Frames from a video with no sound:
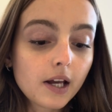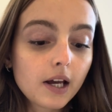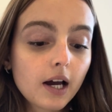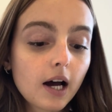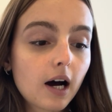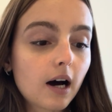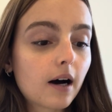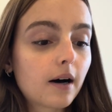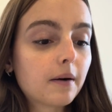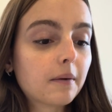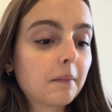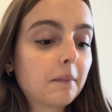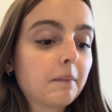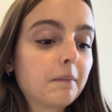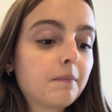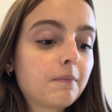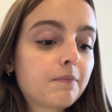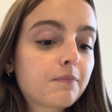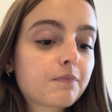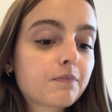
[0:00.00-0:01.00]

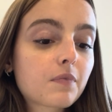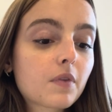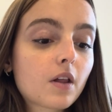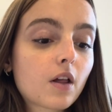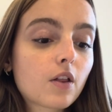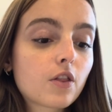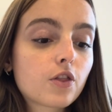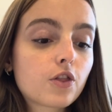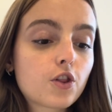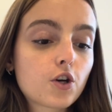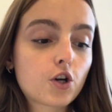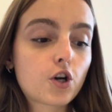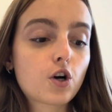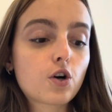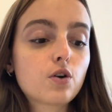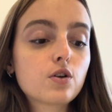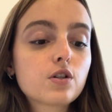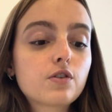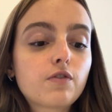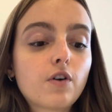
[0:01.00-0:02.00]
The
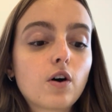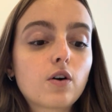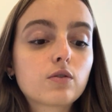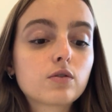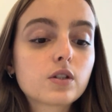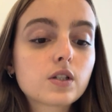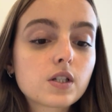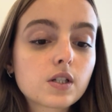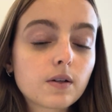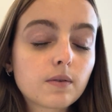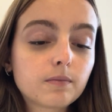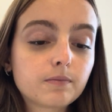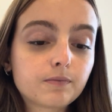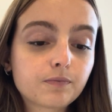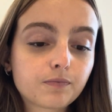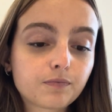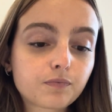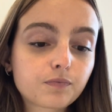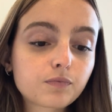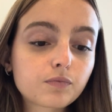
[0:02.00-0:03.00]
girls' phones
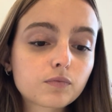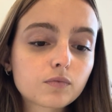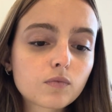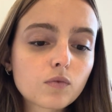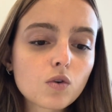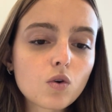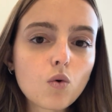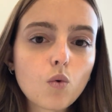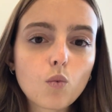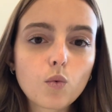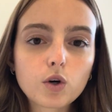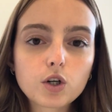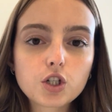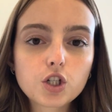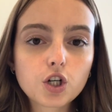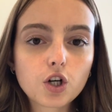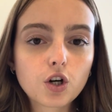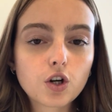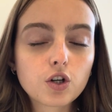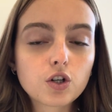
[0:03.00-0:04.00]
were
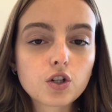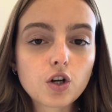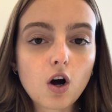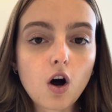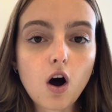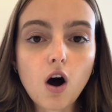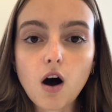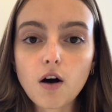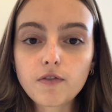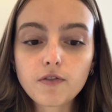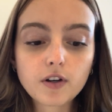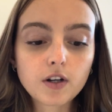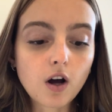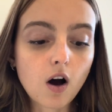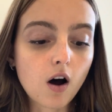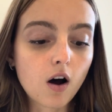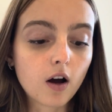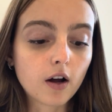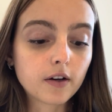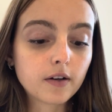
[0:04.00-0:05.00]
turned off and
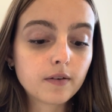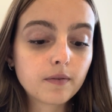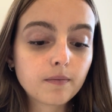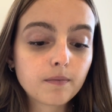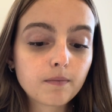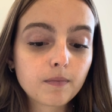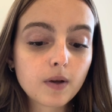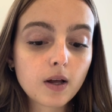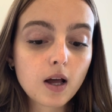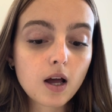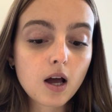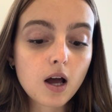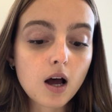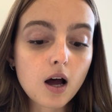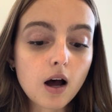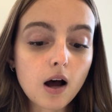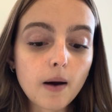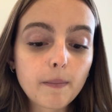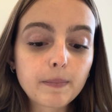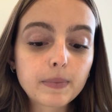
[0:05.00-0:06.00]
on
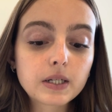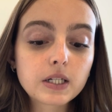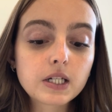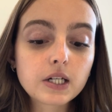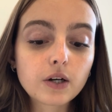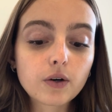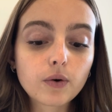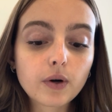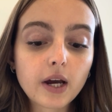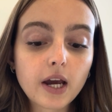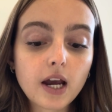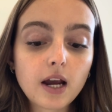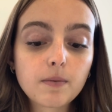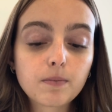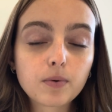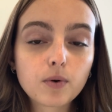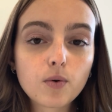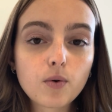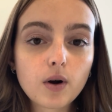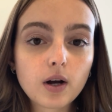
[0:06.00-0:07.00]
up until
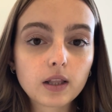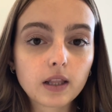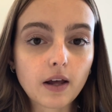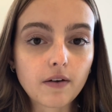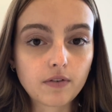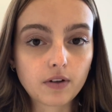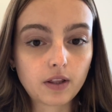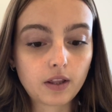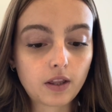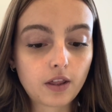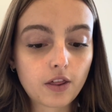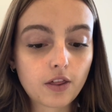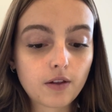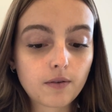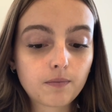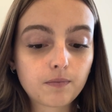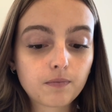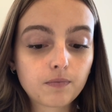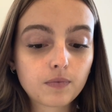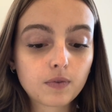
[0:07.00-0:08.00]
April 11th,
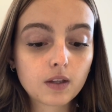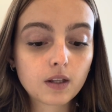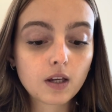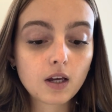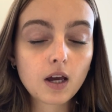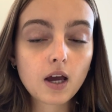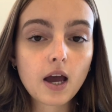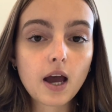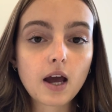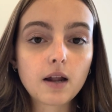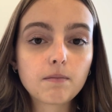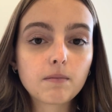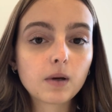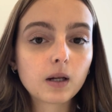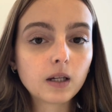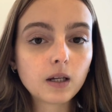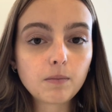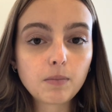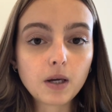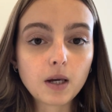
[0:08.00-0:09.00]
and
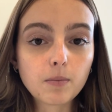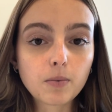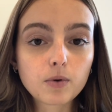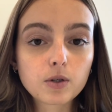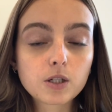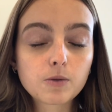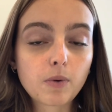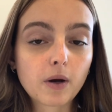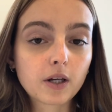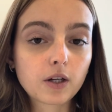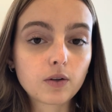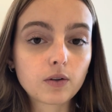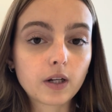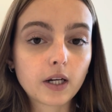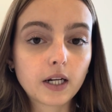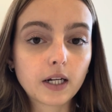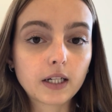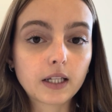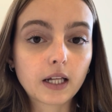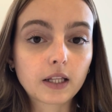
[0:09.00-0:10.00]
many people
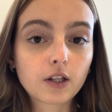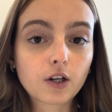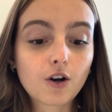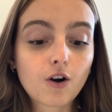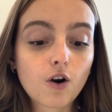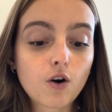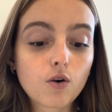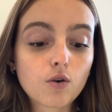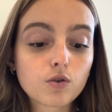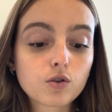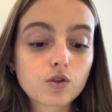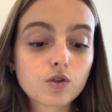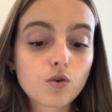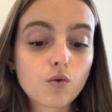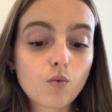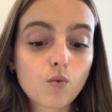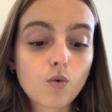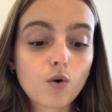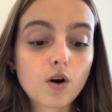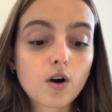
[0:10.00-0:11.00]
speculated that the girls
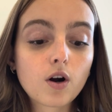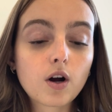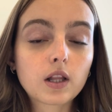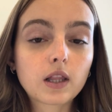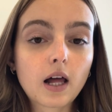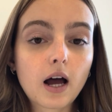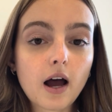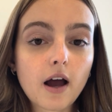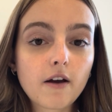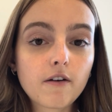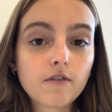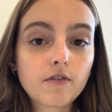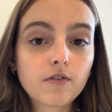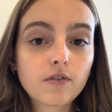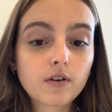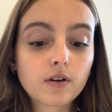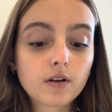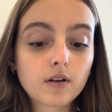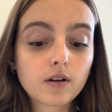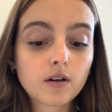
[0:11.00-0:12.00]
were alive
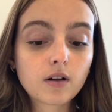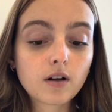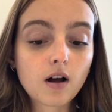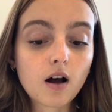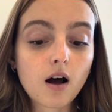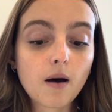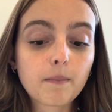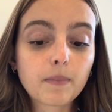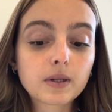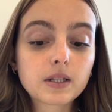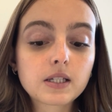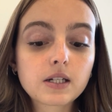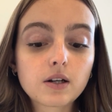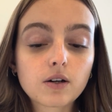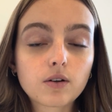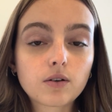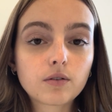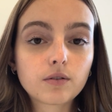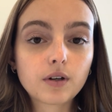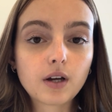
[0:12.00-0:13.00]
up
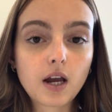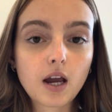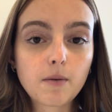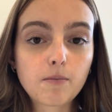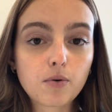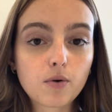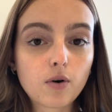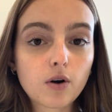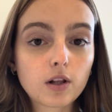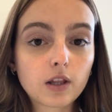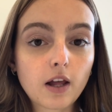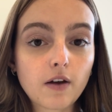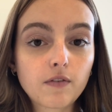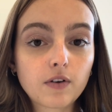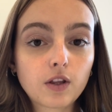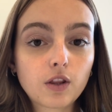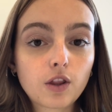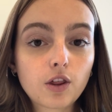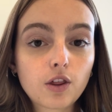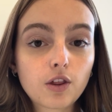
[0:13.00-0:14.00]
until April
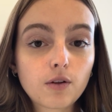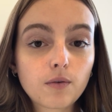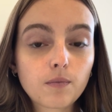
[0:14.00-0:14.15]
11th